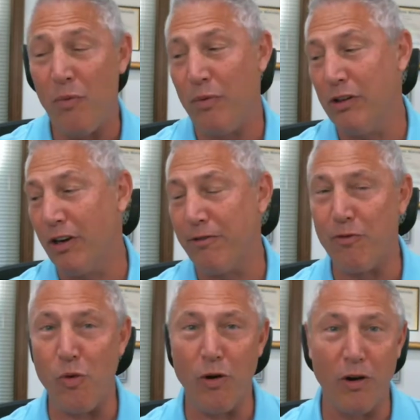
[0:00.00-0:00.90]
We look
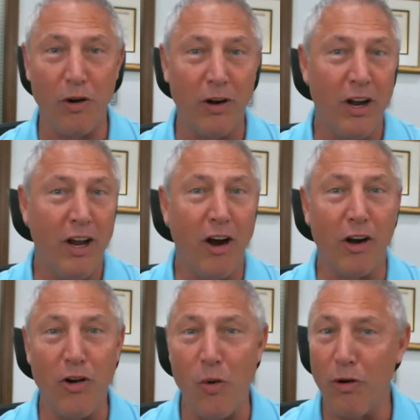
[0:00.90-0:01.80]
for our
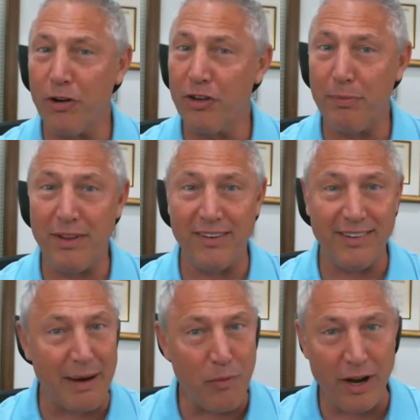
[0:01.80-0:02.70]
coworkers to be the
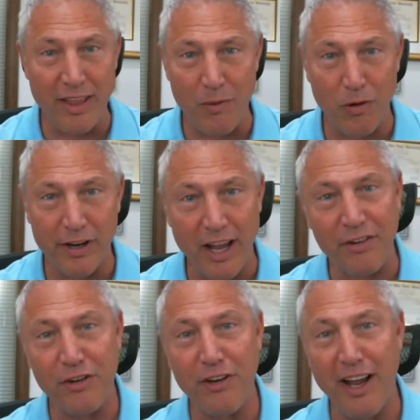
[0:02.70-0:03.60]
same way they were
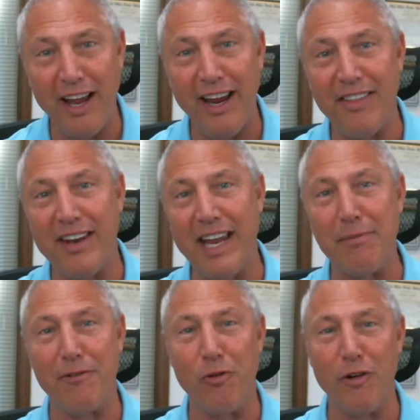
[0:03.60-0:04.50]
yesterday and the day
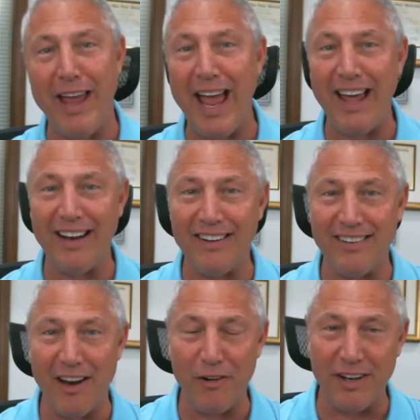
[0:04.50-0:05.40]
before that, et
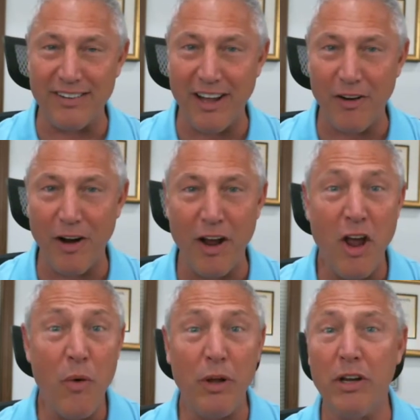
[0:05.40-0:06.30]
cetera, et cetera.
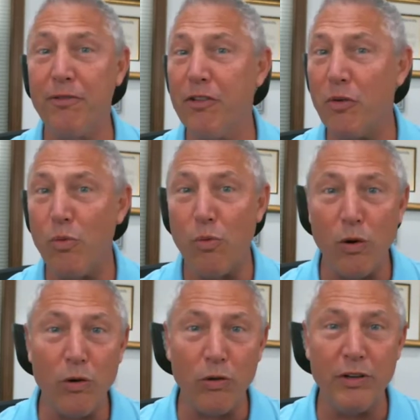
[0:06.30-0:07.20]
We look for the
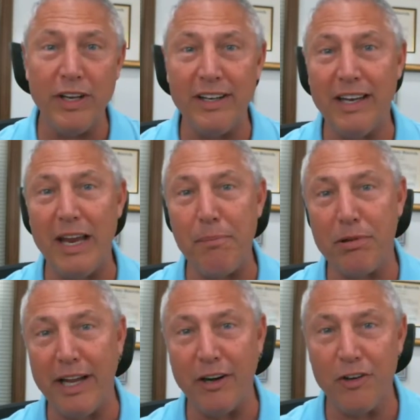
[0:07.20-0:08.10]
world and key
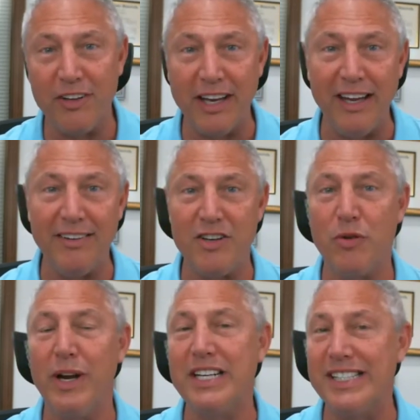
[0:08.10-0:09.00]
players and key
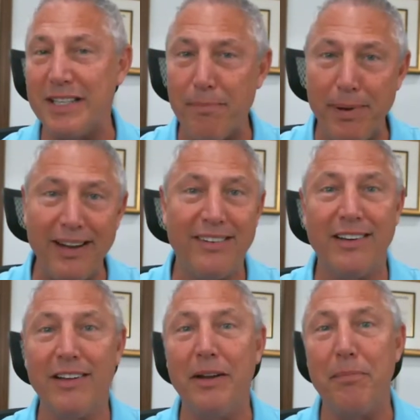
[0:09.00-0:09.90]
situations to
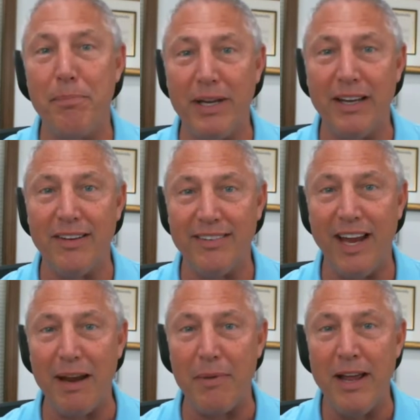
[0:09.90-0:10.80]
basically be the
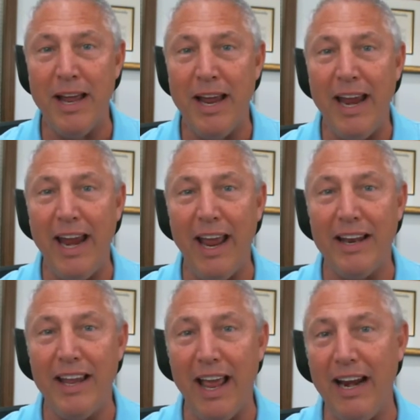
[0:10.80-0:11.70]
same.
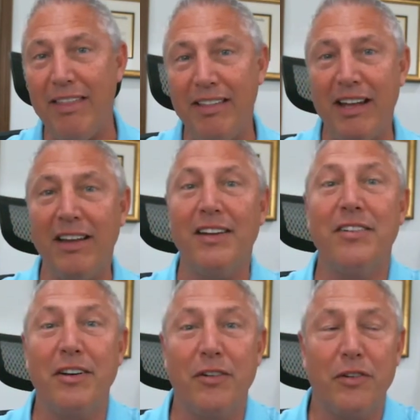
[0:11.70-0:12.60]
And anything that
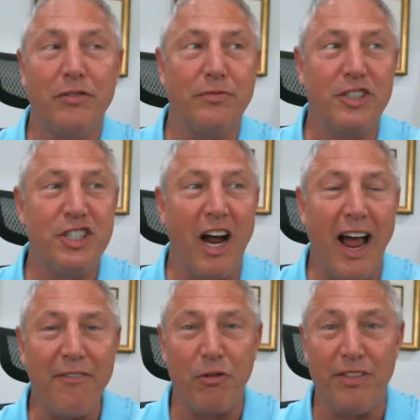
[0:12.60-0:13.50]
doesn't
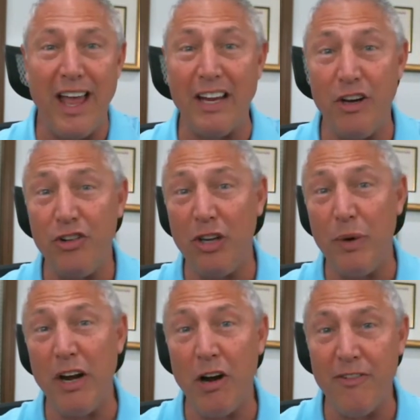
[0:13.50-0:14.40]
jive with that, usually
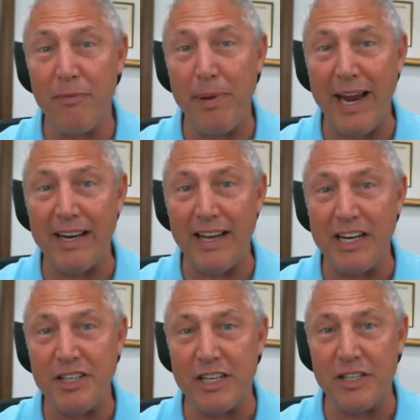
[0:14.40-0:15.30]
we don't even pay
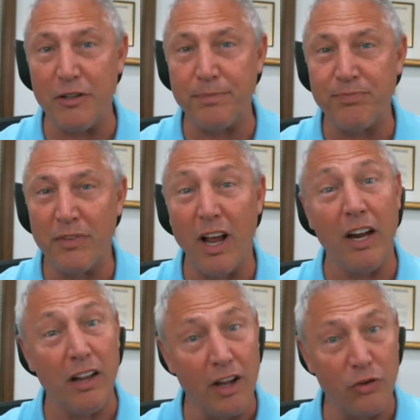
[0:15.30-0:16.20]
attention to
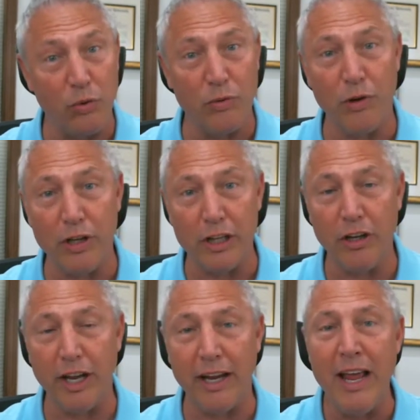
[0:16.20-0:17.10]
unless we're really
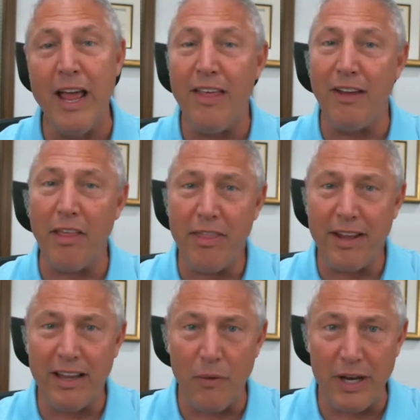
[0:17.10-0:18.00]
looking. The other
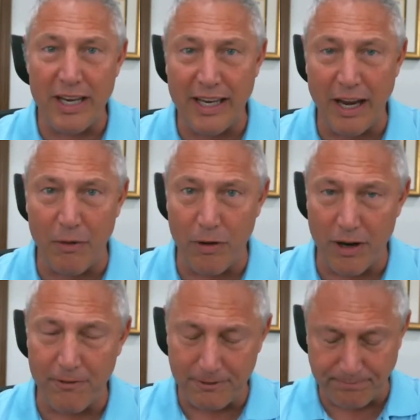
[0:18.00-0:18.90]
thing that we need to get rid
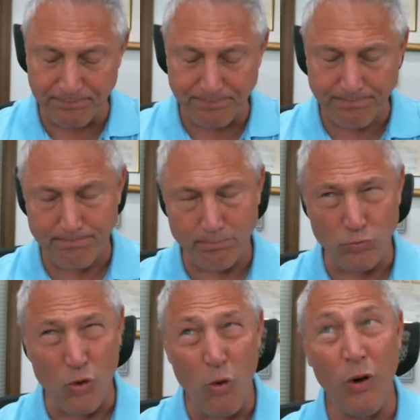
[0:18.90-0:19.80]
of,
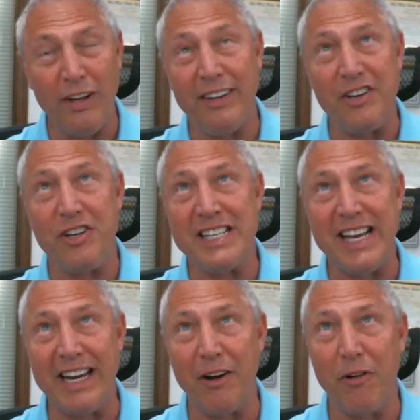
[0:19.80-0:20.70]
or at least I shouldn't
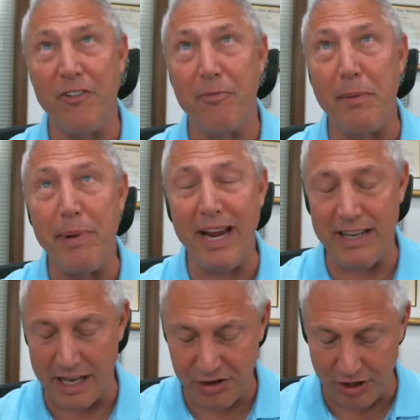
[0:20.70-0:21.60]
say get rid of, but pay
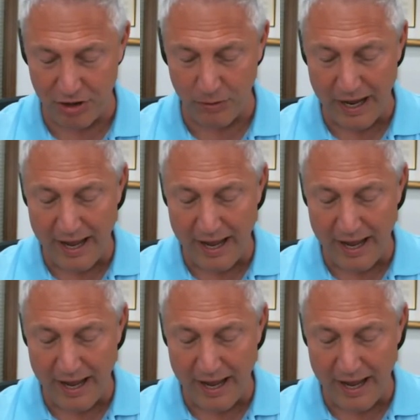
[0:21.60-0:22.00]
attention to,